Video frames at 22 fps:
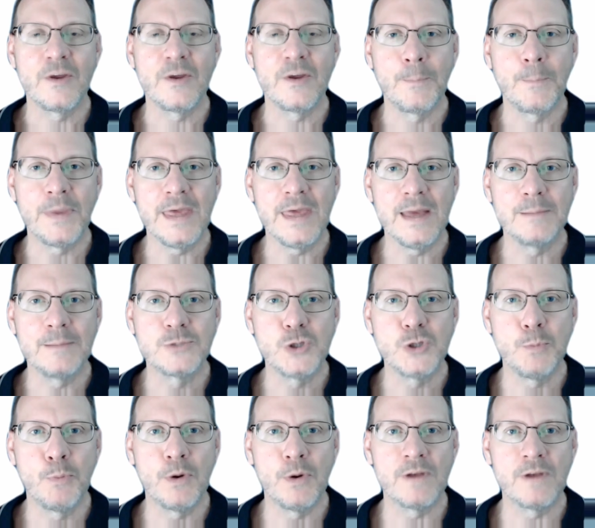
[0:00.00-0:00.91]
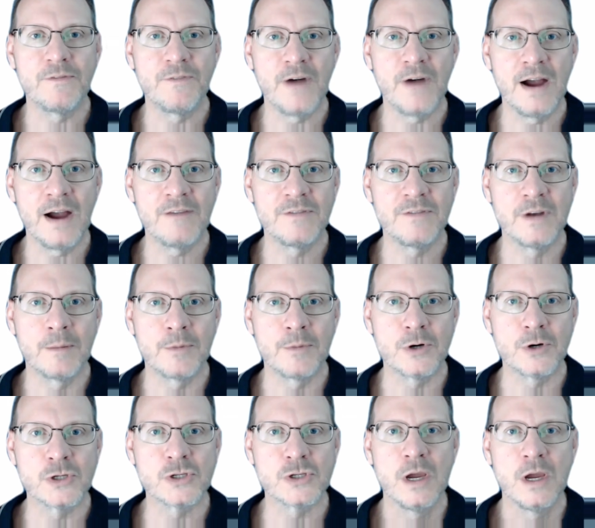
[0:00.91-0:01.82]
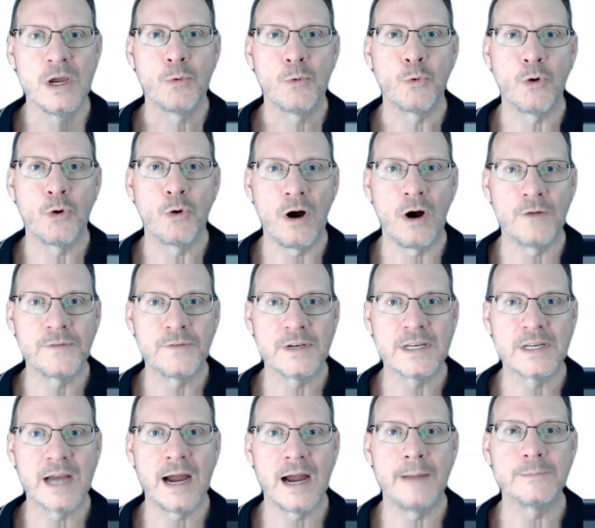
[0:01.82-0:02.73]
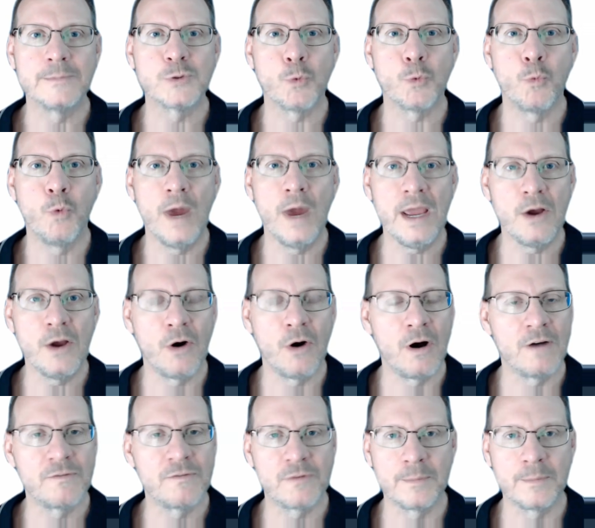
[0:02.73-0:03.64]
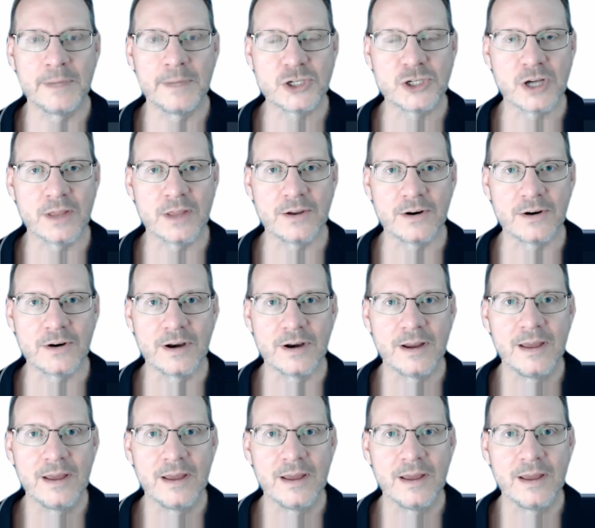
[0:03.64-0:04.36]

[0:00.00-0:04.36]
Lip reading: their PM 2.5 numbers were oftentimes way off from each other.